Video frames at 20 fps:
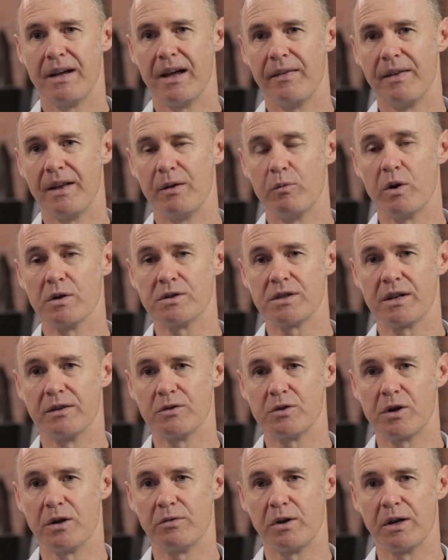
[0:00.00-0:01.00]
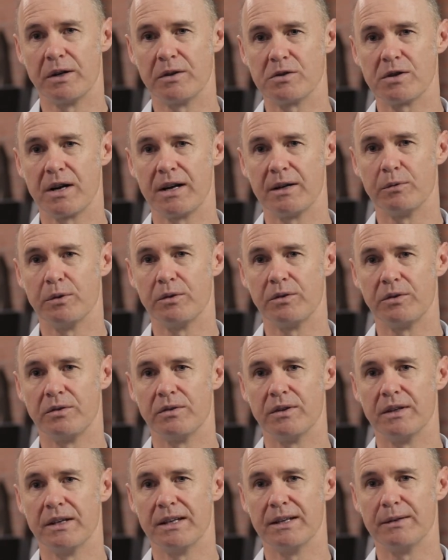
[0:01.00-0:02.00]
then watching it drive around a track
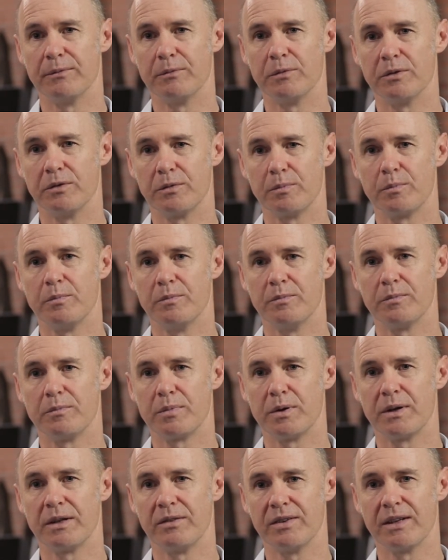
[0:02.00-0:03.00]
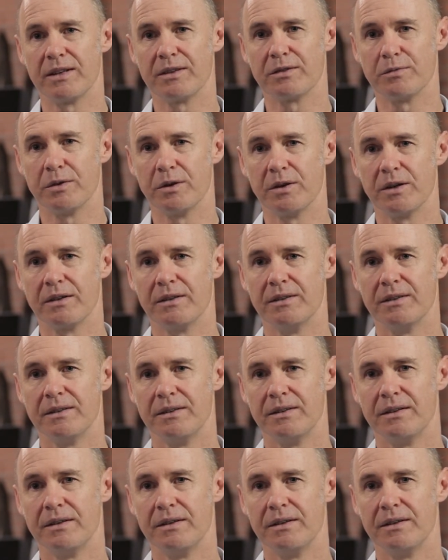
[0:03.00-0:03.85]
was pretty satisfying.